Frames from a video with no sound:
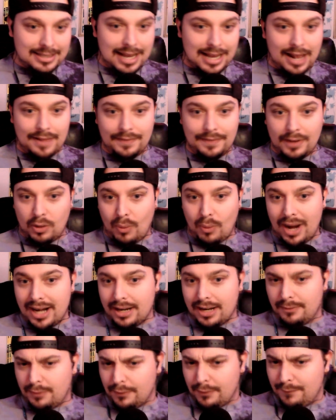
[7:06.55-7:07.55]
and they're
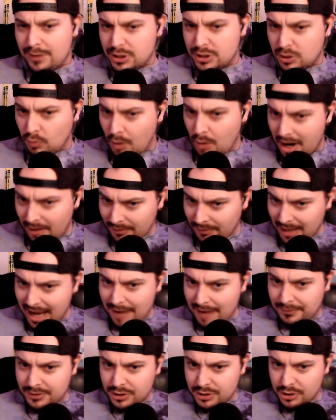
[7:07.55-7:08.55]
waiting for Fish and
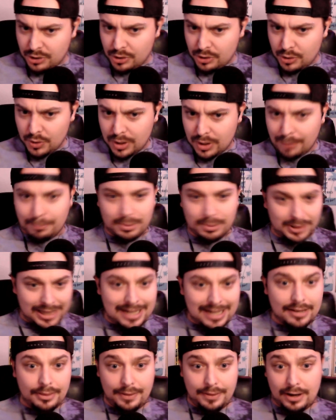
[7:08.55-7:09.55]
Wildlife to
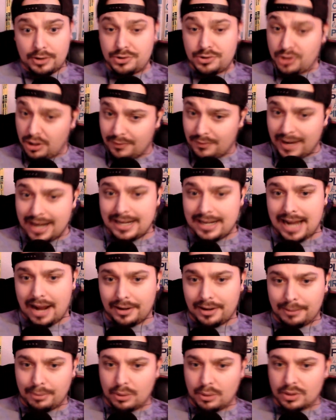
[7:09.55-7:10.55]
complete their survey down
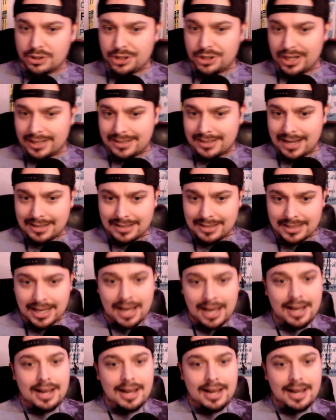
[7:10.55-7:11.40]
at Boca Chica, Texas.